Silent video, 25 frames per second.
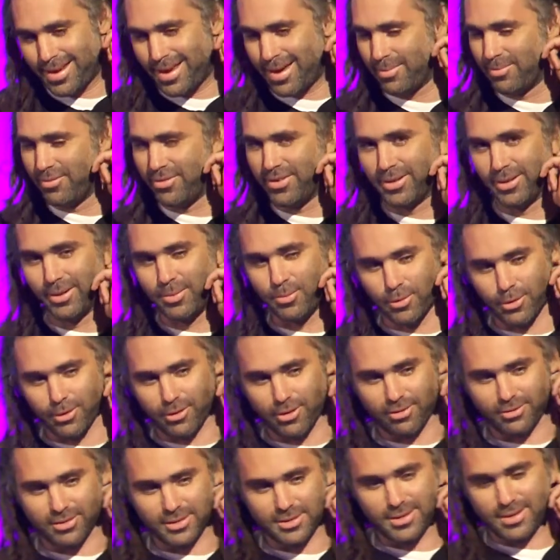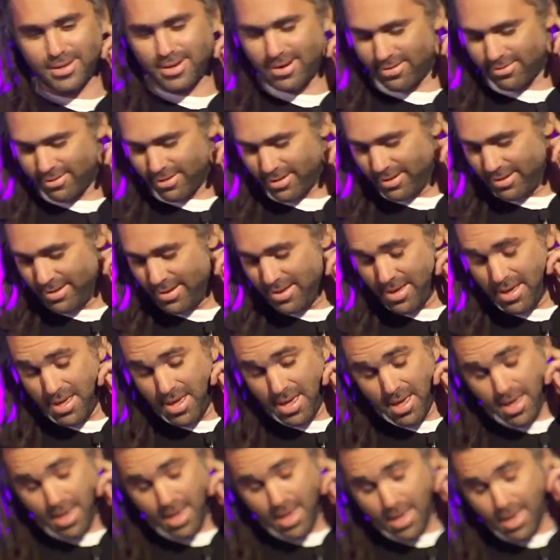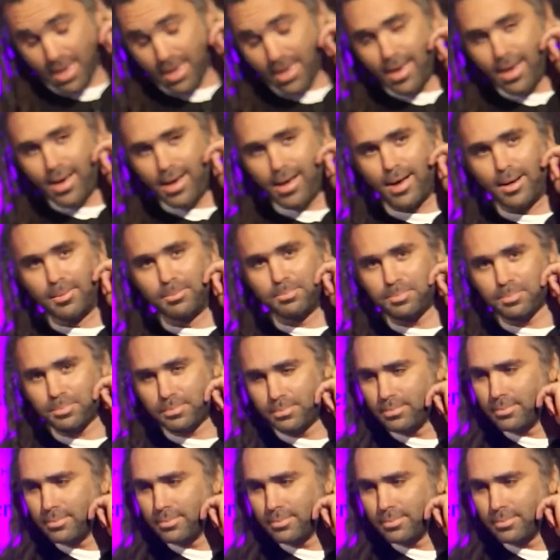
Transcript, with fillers: now I'm feeling more nervous than ever. Um,